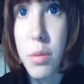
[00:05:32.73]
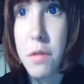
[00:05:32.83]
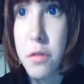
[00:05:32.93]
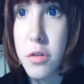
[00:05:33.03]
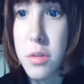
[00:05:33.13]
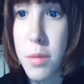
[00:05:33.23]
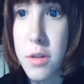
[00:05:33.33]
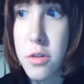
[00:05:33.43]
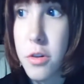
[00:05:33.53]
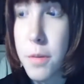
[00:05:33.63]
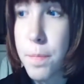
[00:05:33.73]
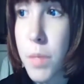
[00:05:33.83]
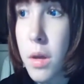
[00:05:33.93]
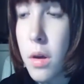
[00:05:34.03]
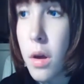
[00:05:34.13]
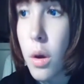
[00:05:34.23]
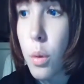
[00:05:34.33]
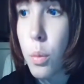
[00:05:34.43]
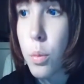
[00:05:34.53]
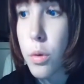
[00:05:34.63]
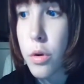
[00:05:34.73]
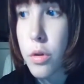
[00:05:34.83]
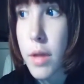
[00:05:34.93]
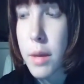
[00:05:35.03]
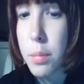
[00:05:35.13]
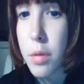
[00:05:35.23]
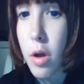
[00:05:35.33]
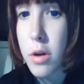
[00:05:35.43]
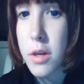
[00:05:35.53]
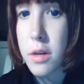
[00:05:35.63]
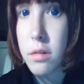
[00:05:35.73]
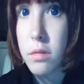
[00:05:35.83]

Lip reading: first semester were like blocked in.